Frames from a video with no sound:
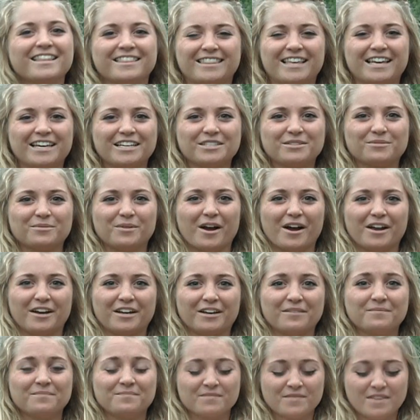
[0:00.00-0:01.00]
Thanks,
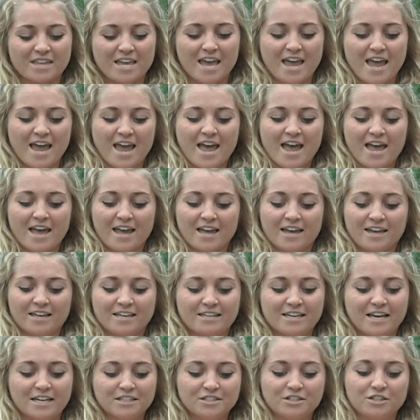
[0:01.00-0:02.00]
Rana.
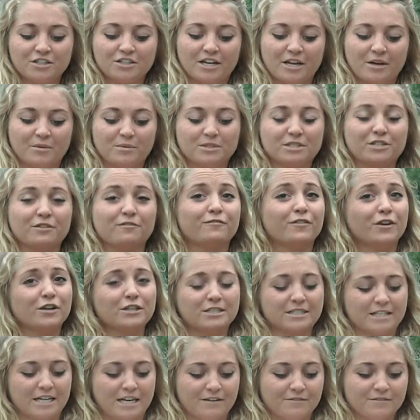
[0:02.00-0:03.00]
Yesterday was the
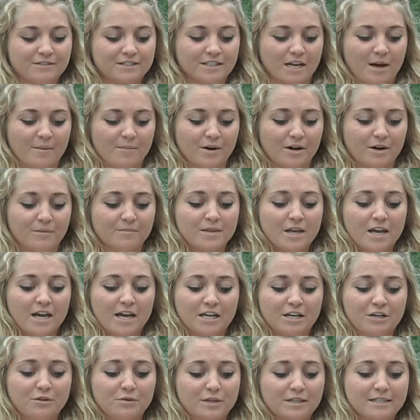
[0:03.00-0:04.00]
first day of summer,
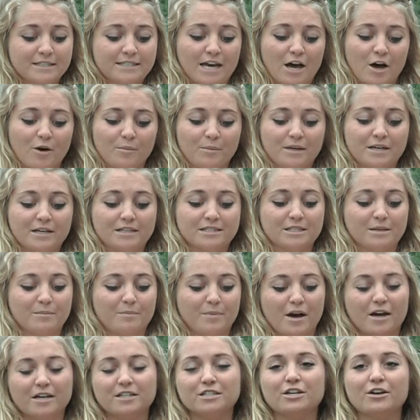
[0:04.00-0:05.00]
and you can tell because the
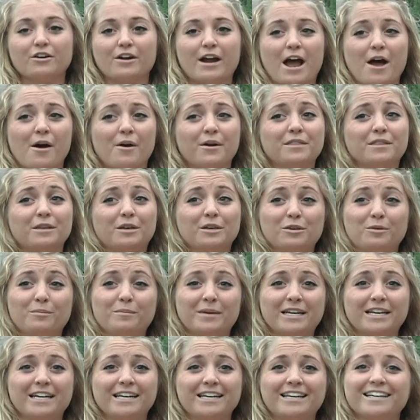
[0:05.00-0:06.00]
bugs are out and the
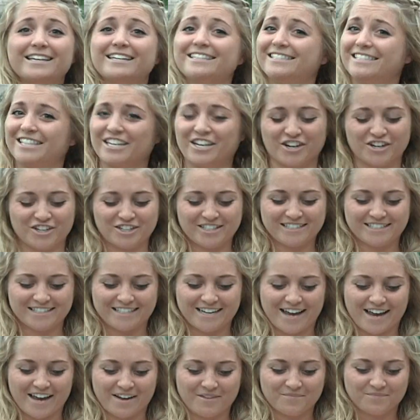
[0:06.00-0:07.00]
humidity is here to
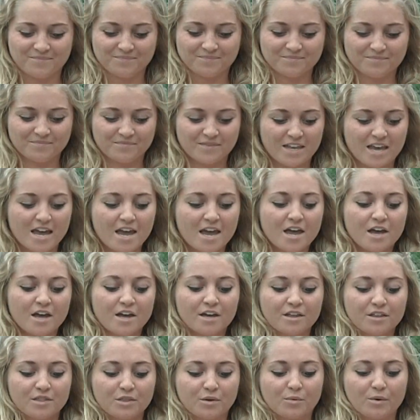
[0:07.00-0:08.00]
stay.
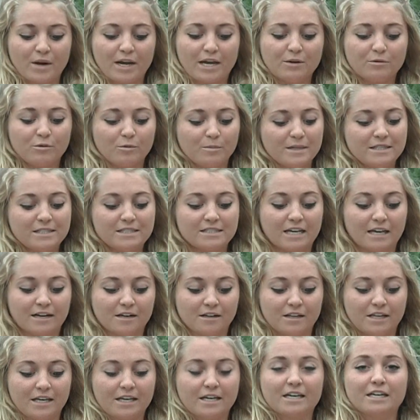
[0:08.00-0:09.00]
The rain will be
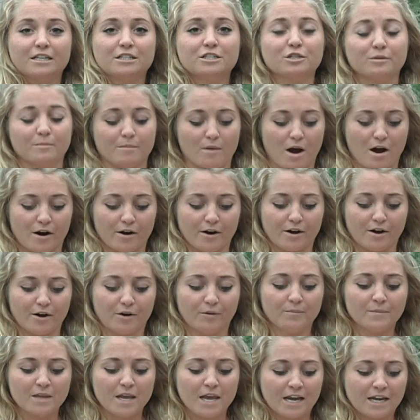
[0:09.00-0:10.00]
settling in
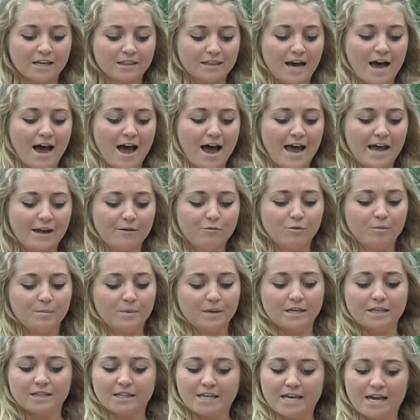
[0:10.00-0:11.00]
tomorrow, and the high will
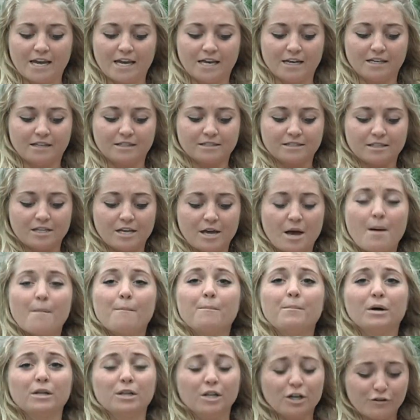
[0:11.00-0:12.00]
be in the 80s.
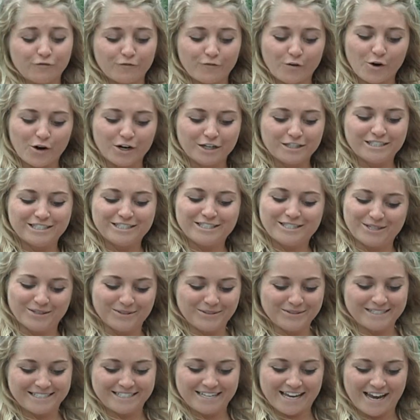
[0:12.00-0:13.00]
But look forward to
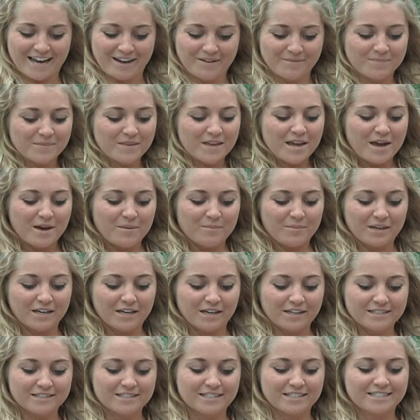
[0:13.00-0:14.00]
Tuesday,
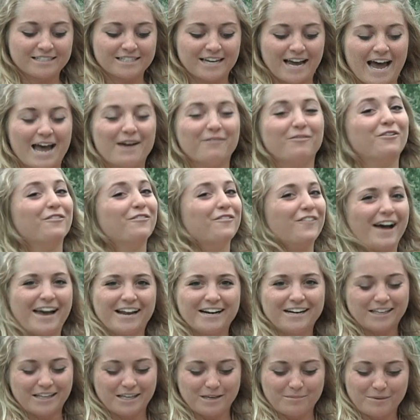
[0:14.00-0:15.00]
because the sky will
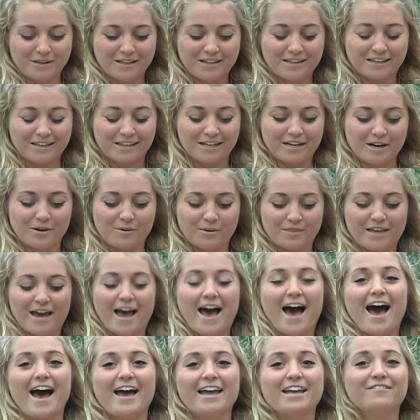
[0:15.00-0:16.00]
finally be clear with a
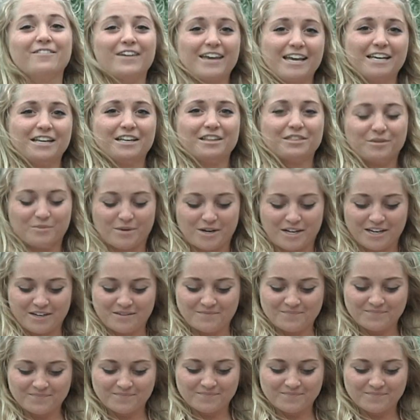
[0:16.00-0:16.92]
high of 83.